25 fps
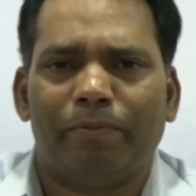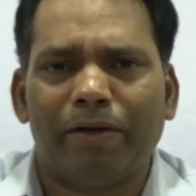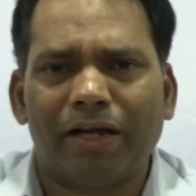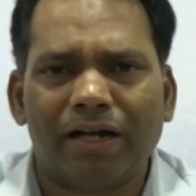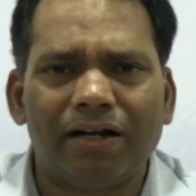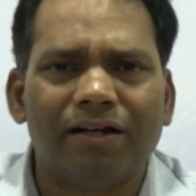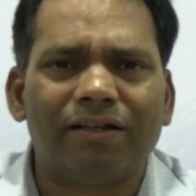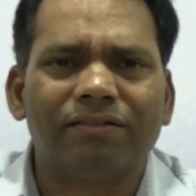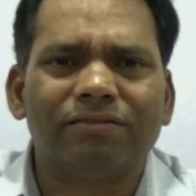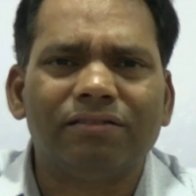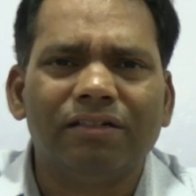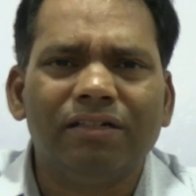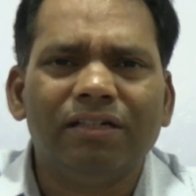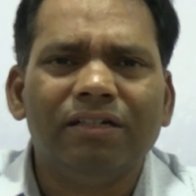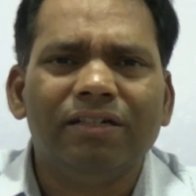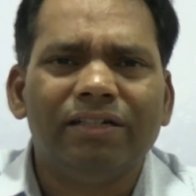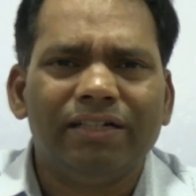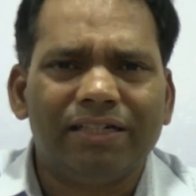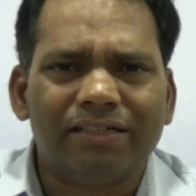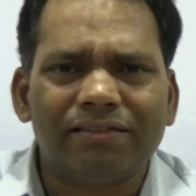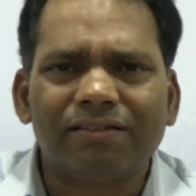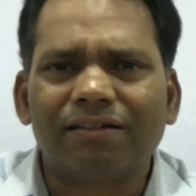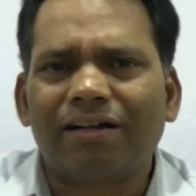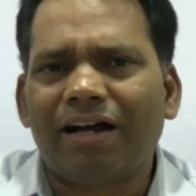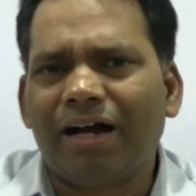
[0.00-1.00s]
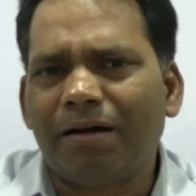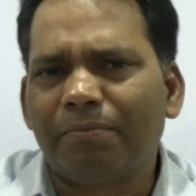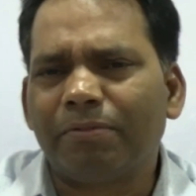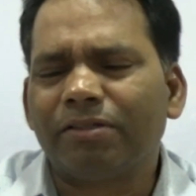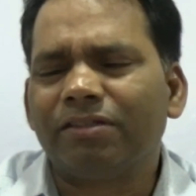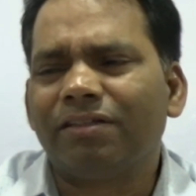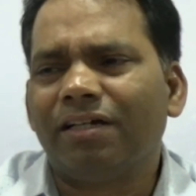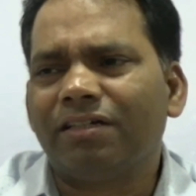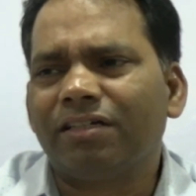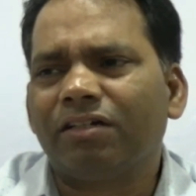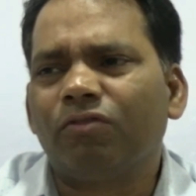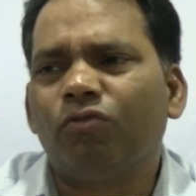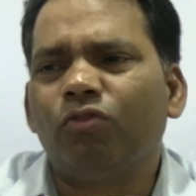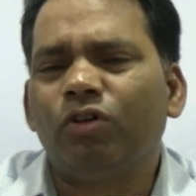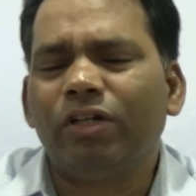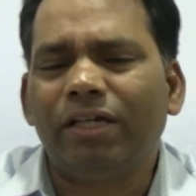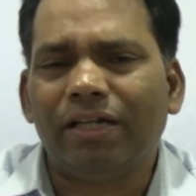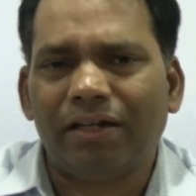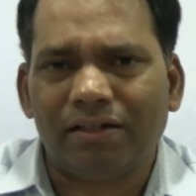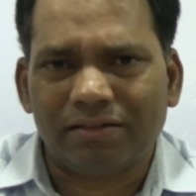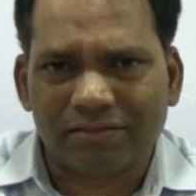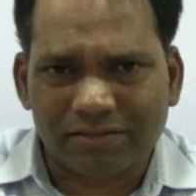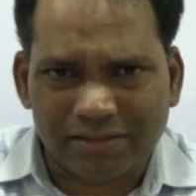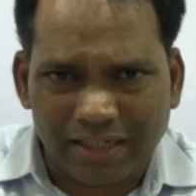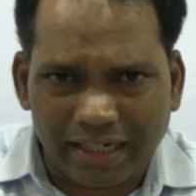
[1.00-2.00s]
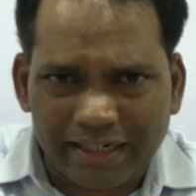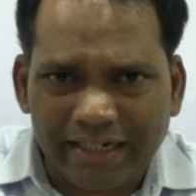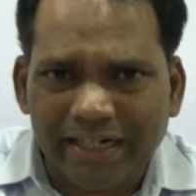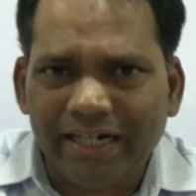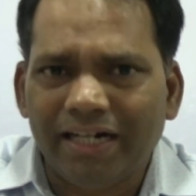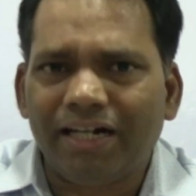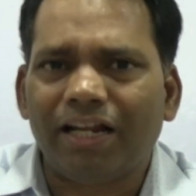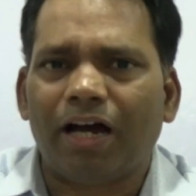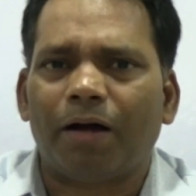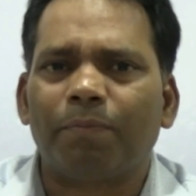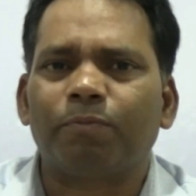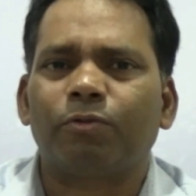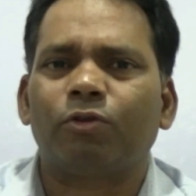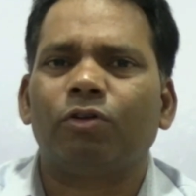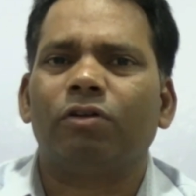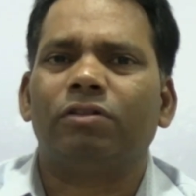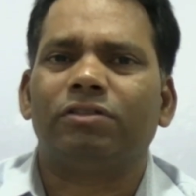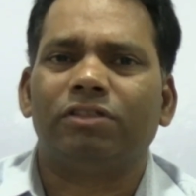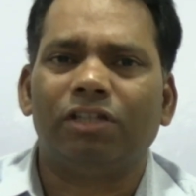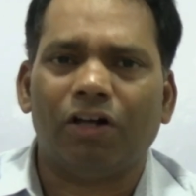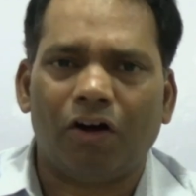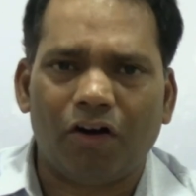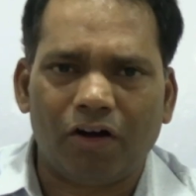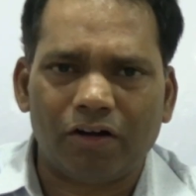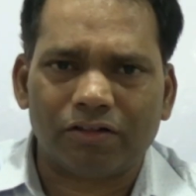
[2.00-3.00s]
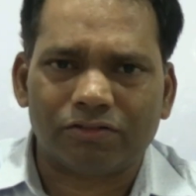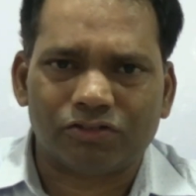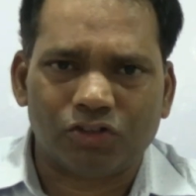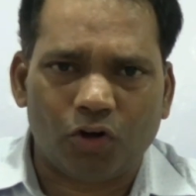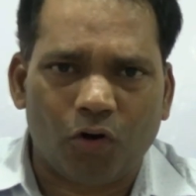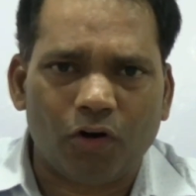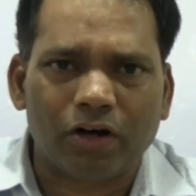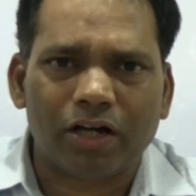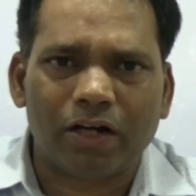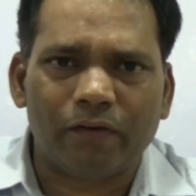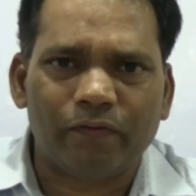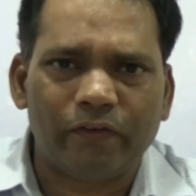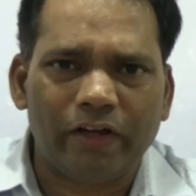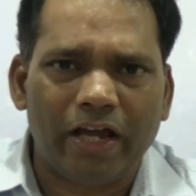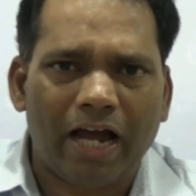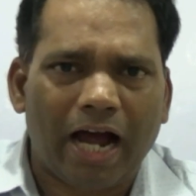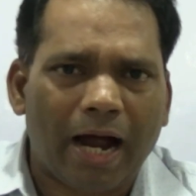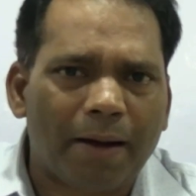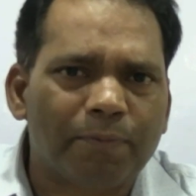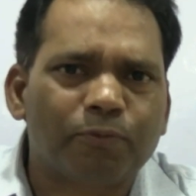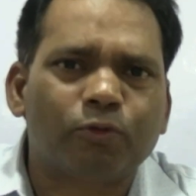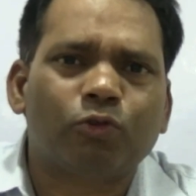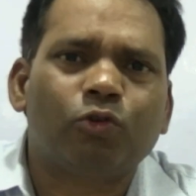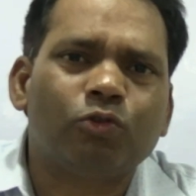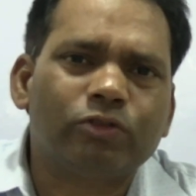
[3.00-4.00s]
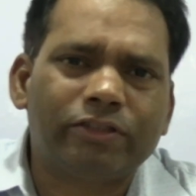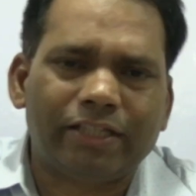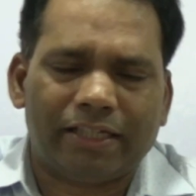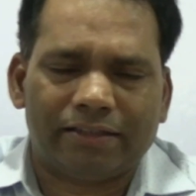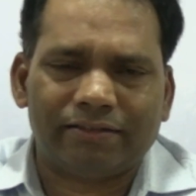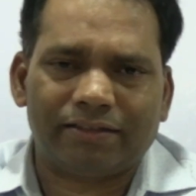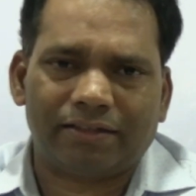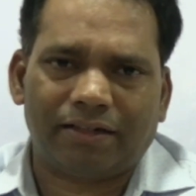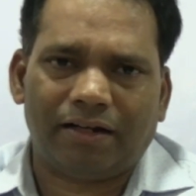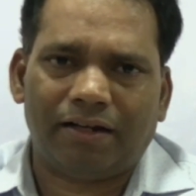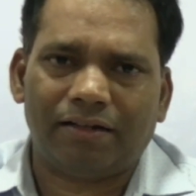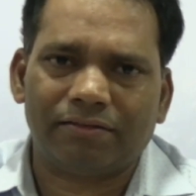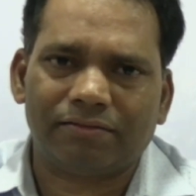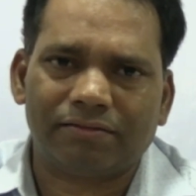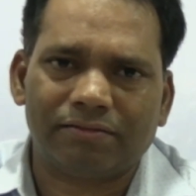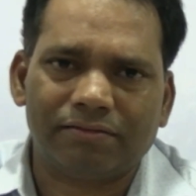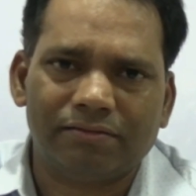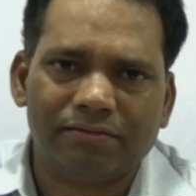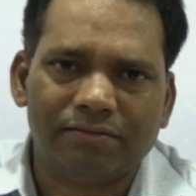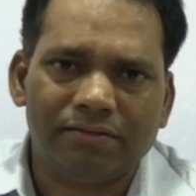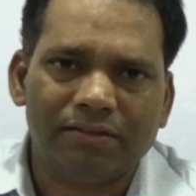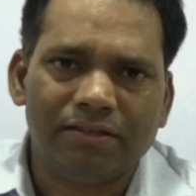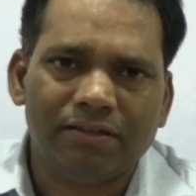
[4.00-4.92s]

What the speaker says: because it is a common that we studied up to geography up to 10th class.